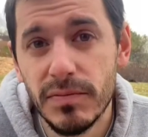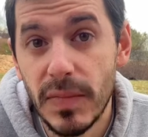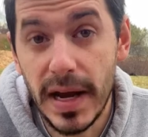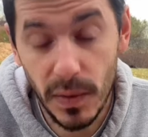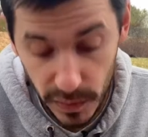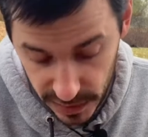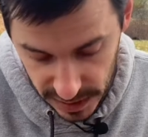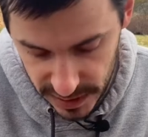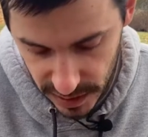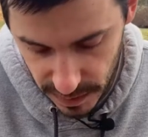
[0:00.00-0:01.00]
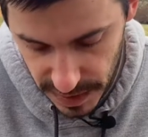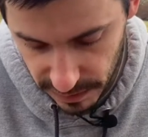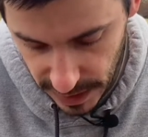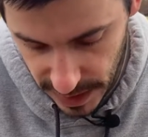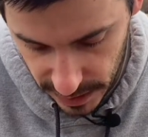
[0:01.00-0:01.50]
anyone would consider me
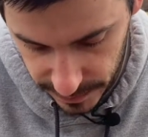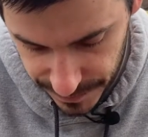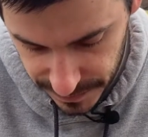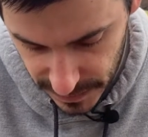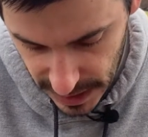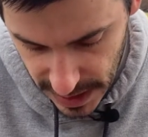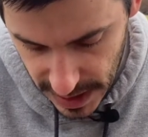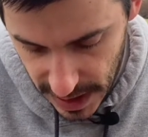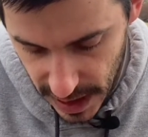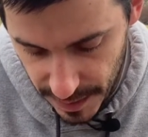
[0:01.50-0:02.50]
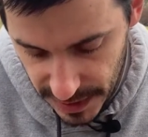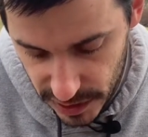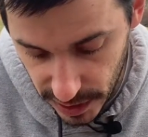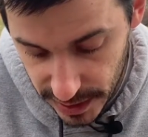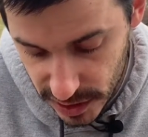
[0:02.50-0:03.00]
right now. It
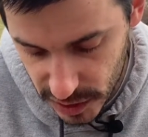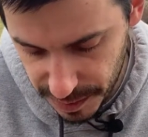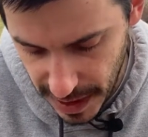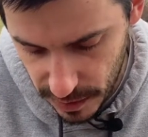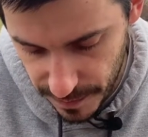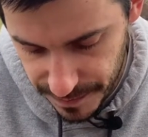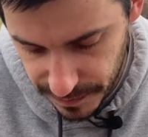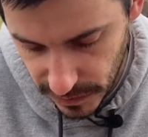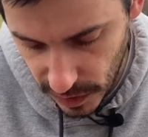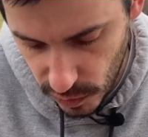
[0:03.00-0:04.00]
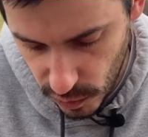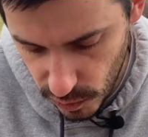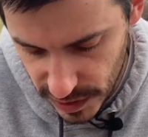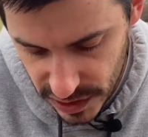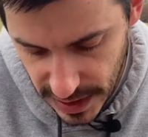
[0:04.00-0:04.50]
started to sprout,
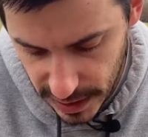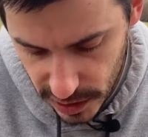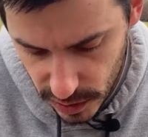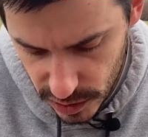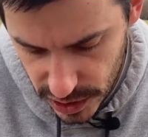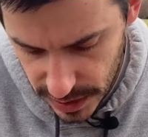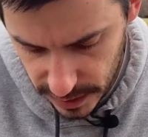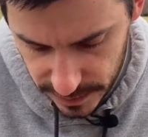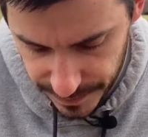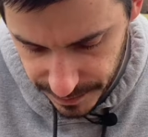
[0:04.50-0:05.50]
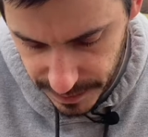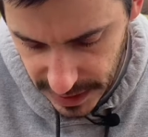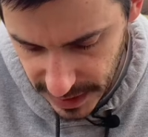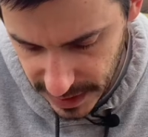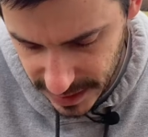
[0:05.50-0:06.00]
which is not a huge deal,
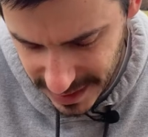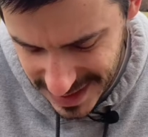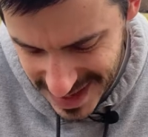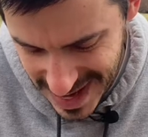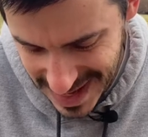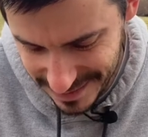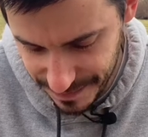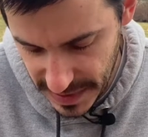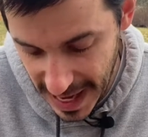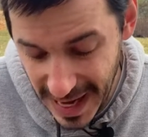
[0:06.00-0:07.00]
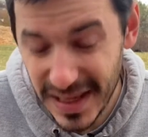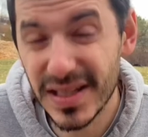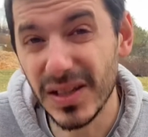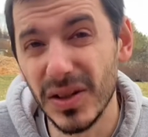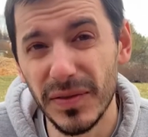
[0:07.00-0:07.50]
but it is not
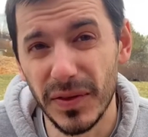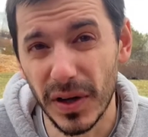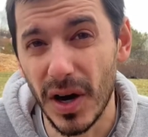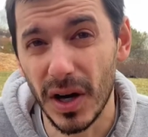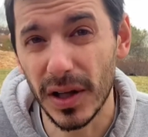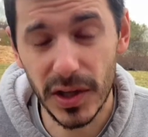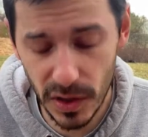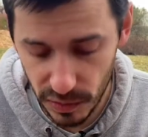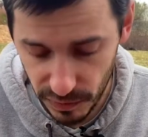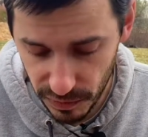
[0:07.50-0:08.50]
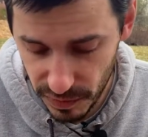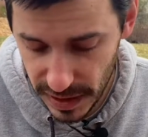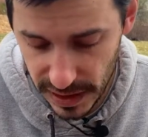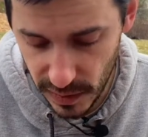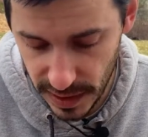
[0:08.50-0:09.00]
ideal for garlic. You don't
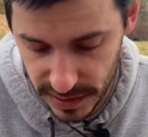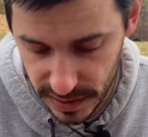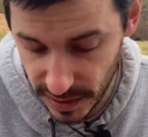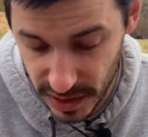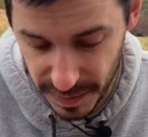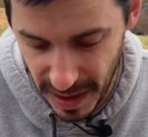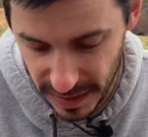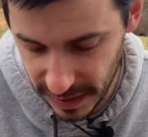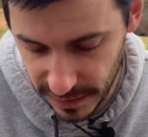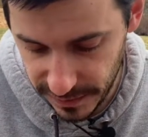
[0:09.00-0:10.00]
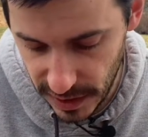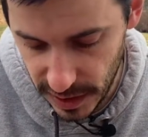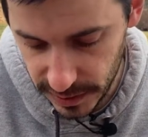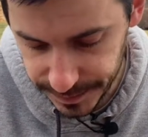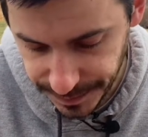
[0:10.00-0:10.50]
really want it to start sprouting in the fall